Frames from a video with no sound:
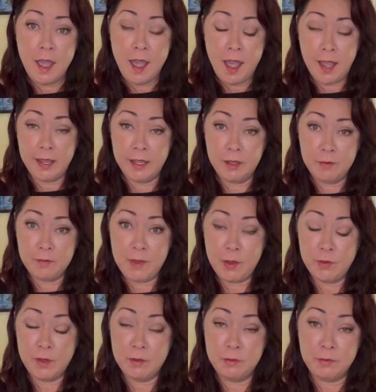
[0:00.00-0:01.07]
I have
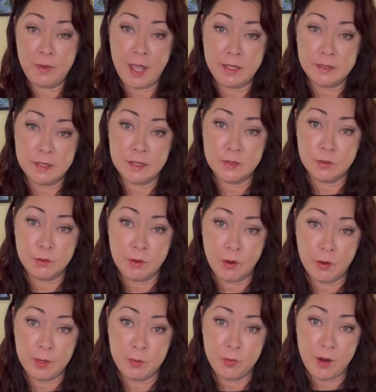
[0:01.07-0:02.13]
found the fastest
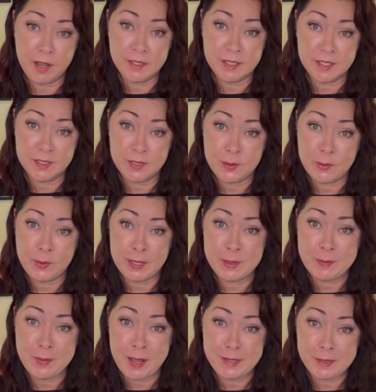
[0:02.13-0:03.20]
growing brassicas that we
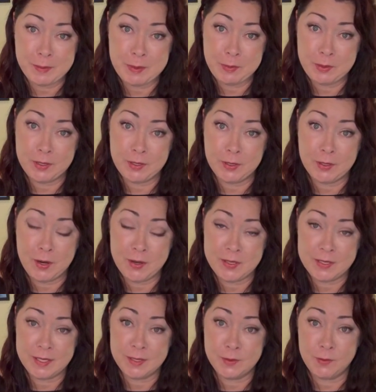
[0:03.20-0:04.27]
can possibly put in our
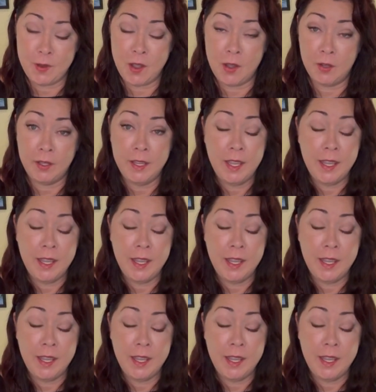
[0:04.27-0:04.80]
gardens this fall,